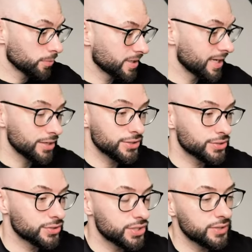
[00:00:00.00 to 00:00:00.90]
So
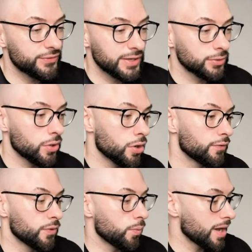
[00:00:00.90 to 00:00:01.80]
beginners, do you feel
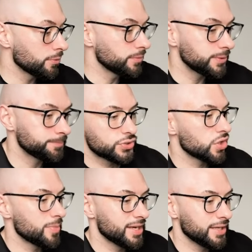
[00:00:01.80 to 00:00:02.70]
overwhelmed?
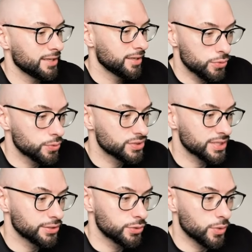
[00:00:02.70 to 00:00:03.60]
Too many gurus
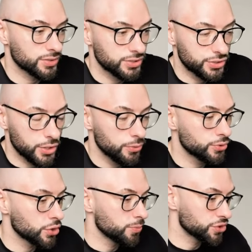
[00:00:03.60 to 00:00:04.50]
telling you what to do,
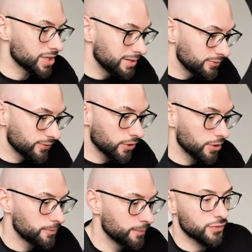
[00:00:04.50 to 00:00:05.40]
too much
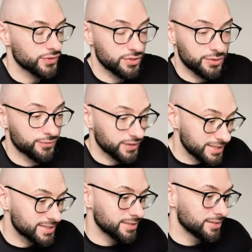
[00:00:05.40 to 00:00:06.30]
info, often
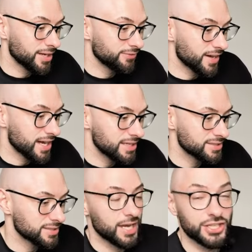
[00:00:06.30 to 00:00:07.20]
conflicting
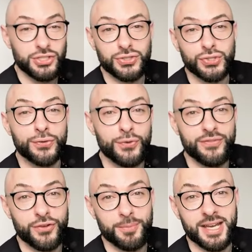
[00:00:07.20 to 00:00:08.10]
advice, and you're just
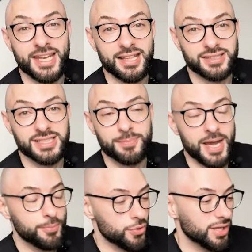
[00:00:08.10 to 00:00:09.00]
suffering from analysis
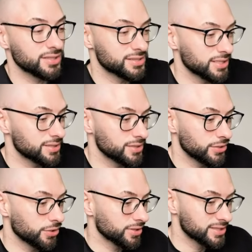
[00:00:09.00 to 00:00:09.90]
by paralysis.
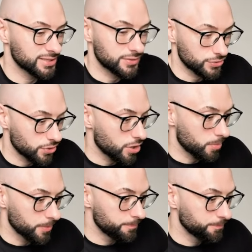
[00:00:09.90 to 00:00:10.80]
You know, this is so
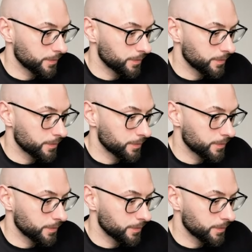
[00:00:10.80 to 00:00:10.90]
common.